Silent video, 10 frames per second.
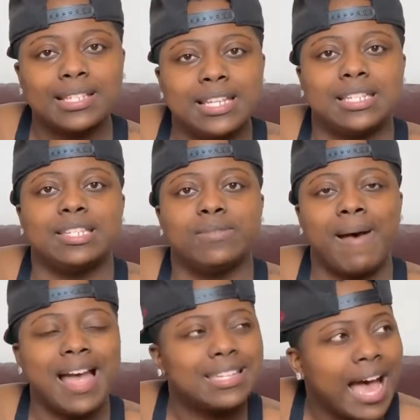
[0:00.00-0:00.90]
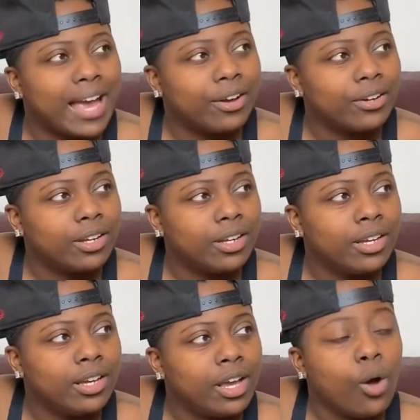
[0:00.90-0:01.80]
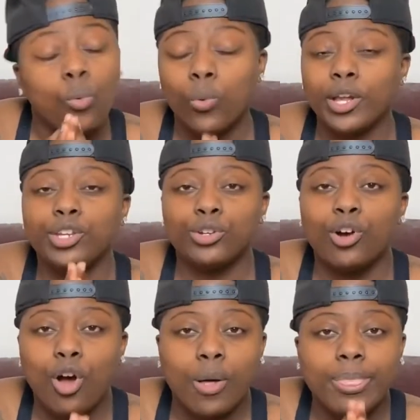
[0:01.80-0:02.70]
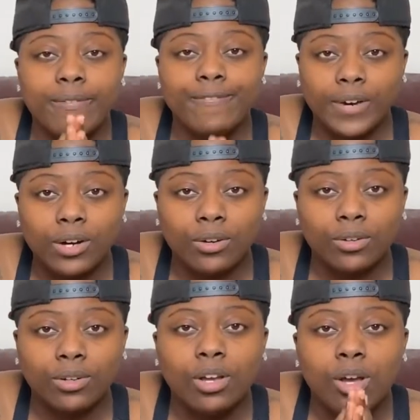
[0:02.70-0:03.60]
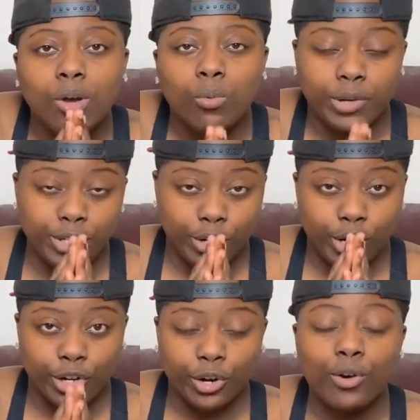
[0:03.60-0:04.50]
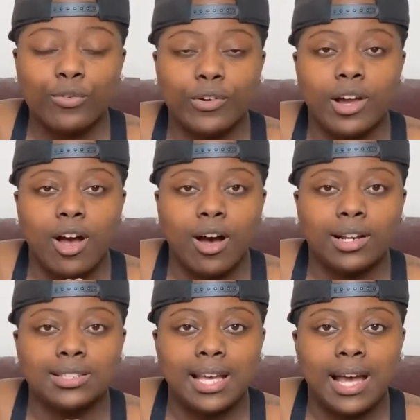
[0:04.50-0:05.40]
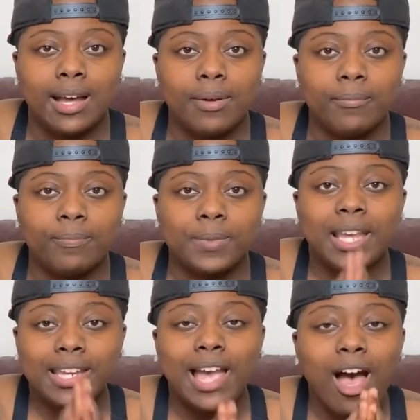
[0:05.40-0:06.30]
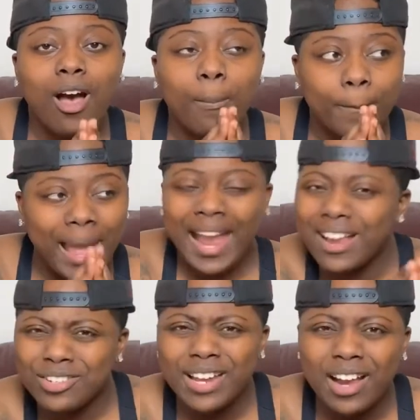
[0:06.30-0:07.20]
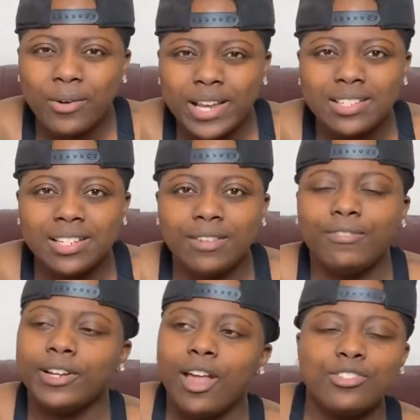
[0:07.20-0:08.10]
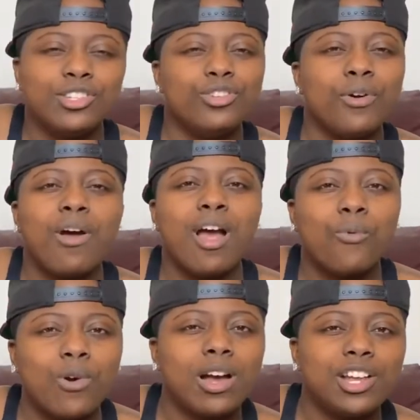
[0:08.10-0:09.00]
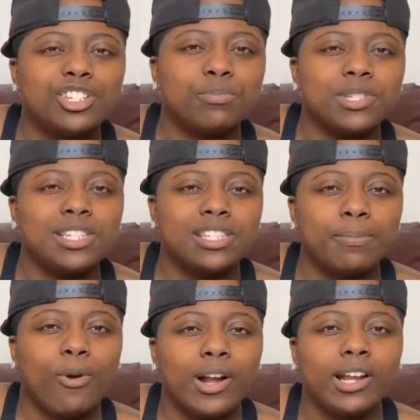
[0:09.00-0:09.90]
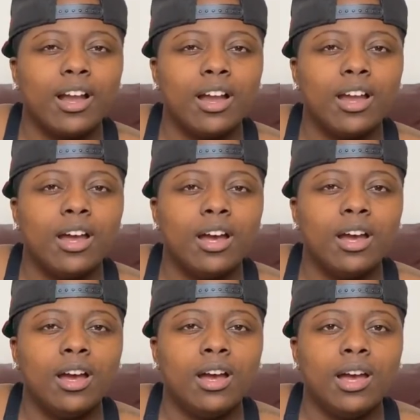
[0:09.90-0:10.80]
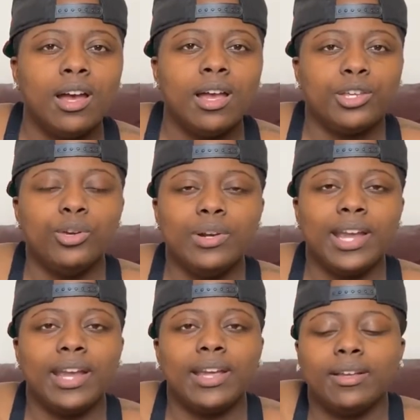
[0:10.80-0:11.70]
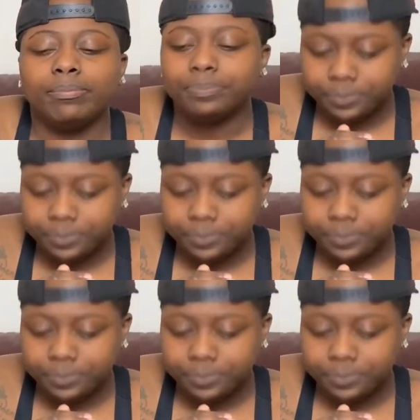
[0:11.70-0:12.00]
attention to my child when you're on the phone with your girlfriend all the time? Can y'all answer that question for those of you who are 100% supporting her? You can't.